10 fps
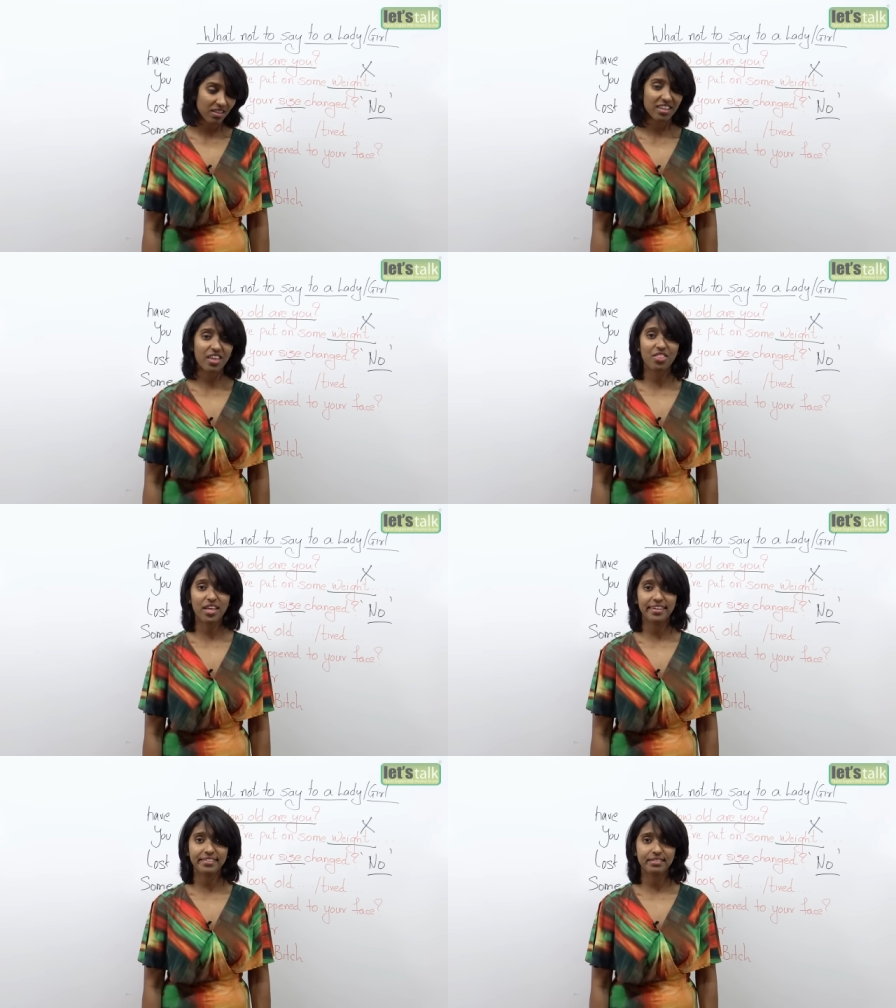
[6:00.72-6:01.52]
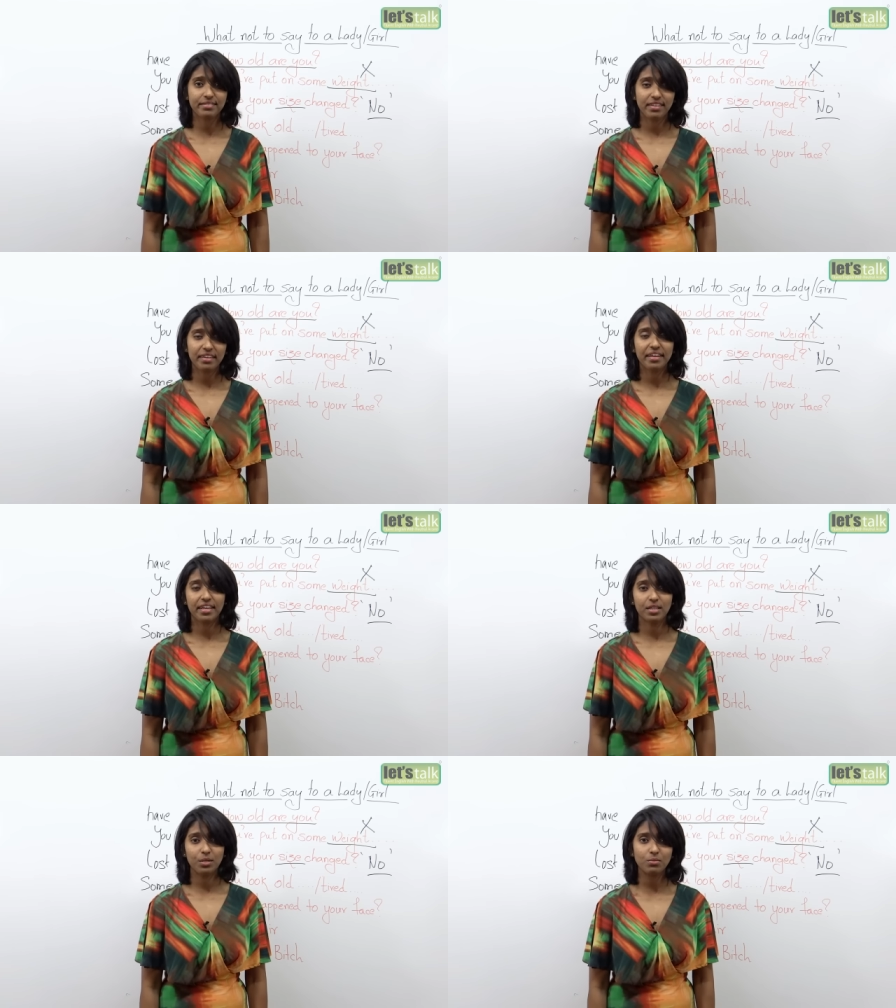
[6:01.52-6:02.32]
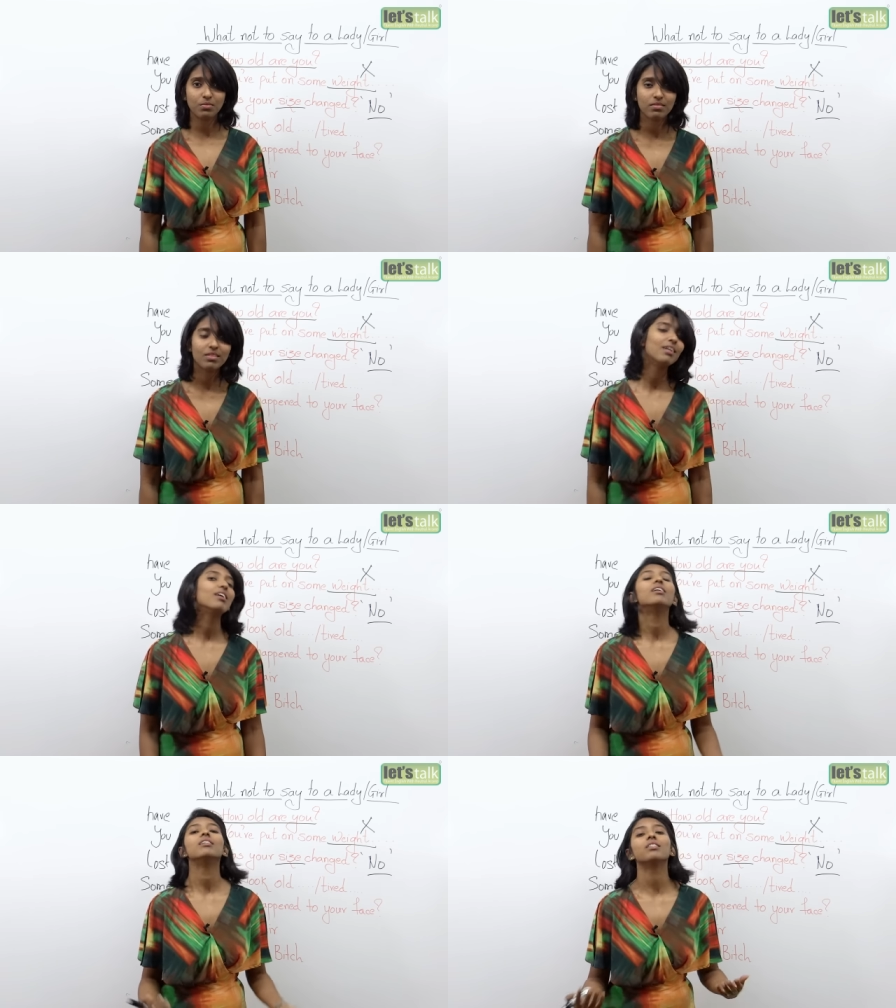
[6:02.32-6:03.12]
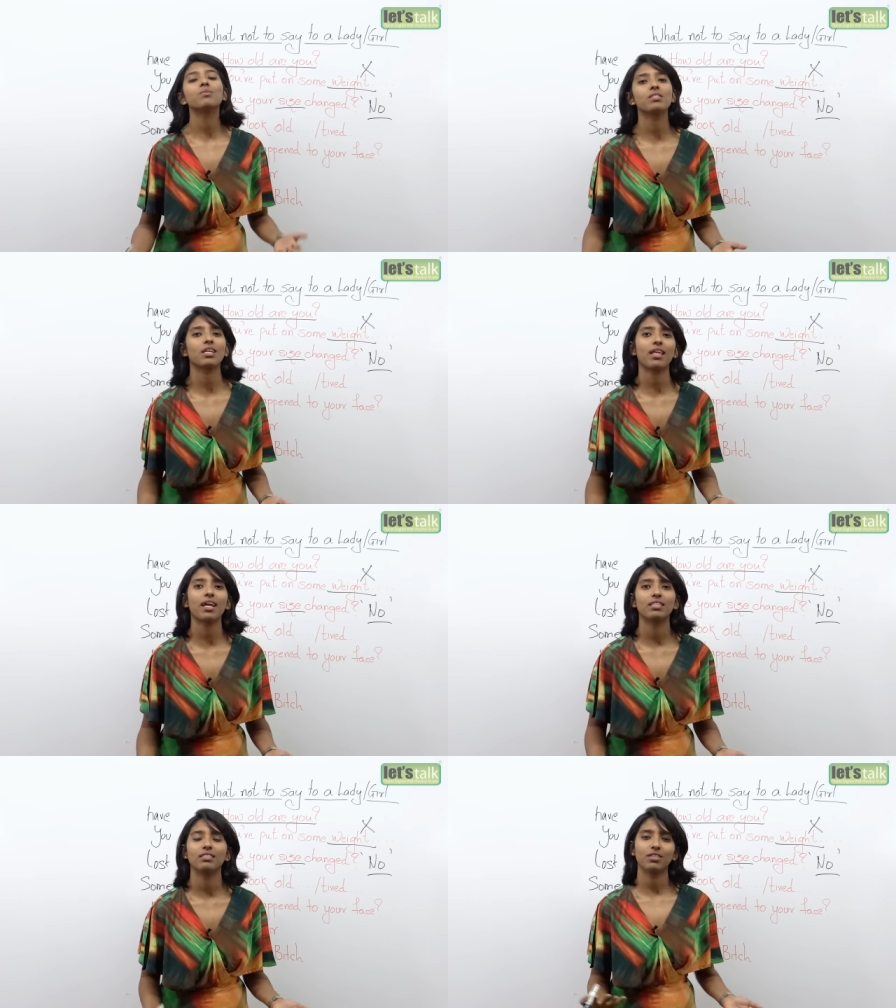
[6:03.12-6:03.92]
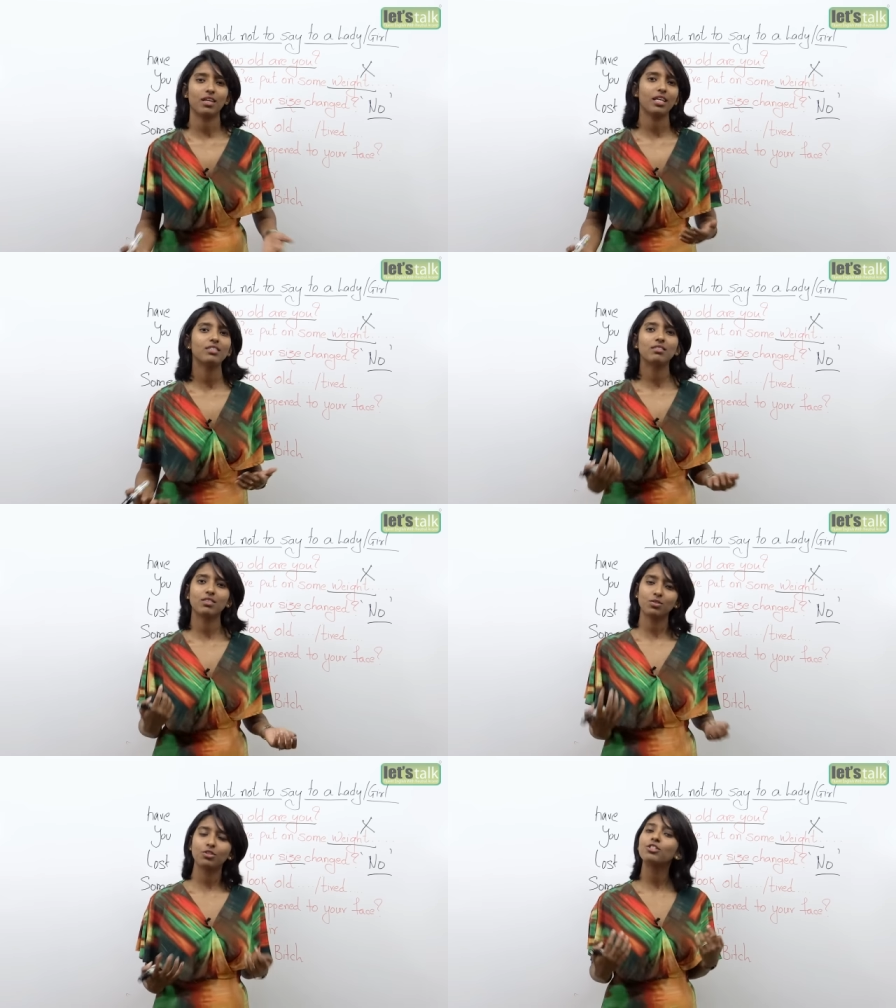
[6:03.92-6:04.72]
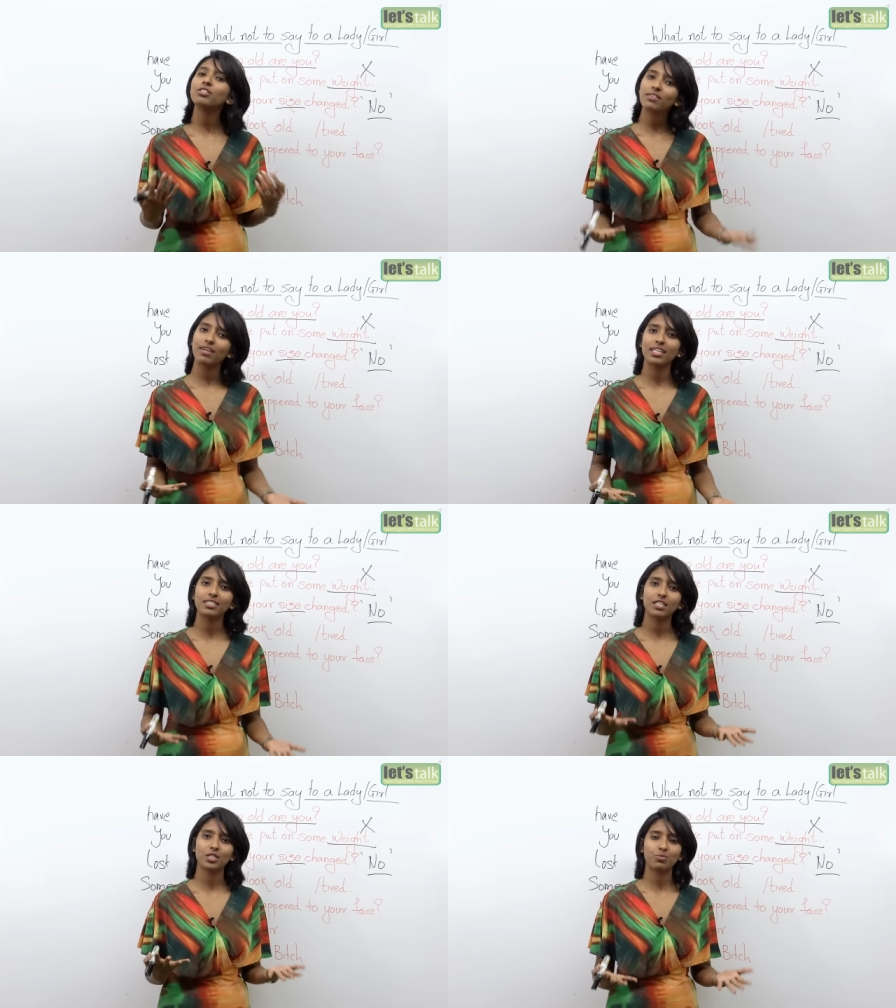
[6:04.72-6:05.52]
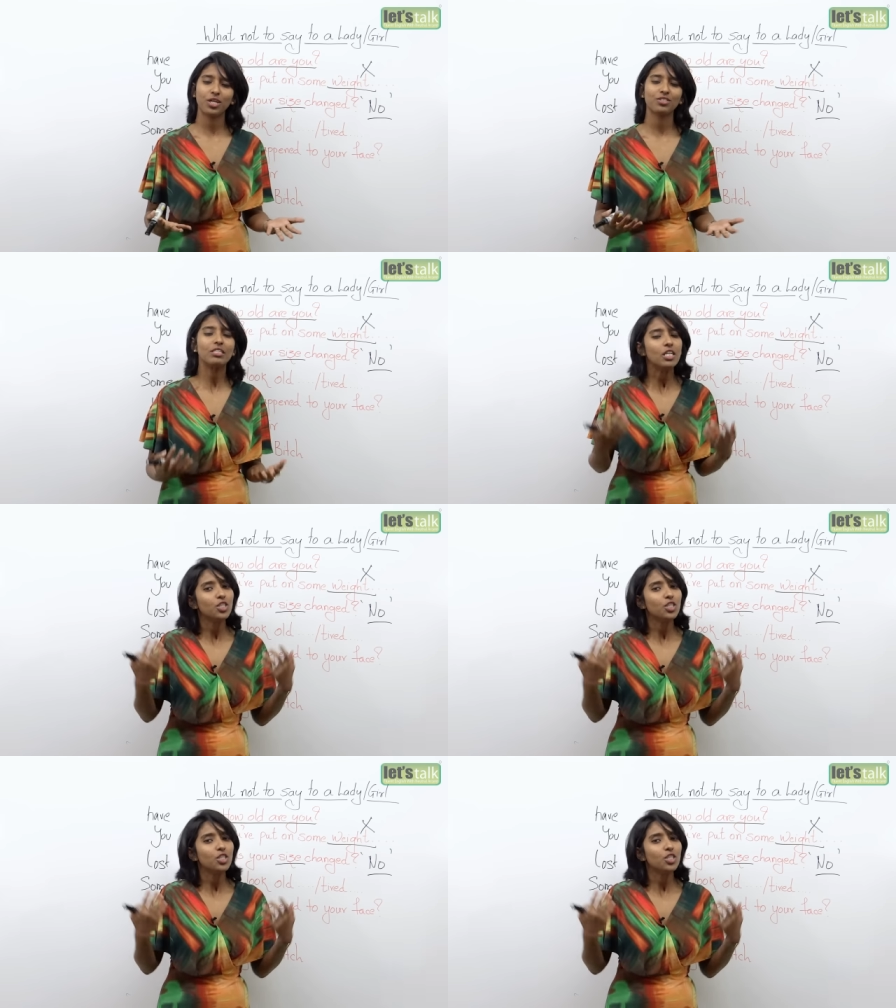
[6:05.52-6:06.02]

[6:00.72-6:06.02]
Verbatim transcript: Yeah, thanks, I know. Don't say that, okay? Don't give that expression.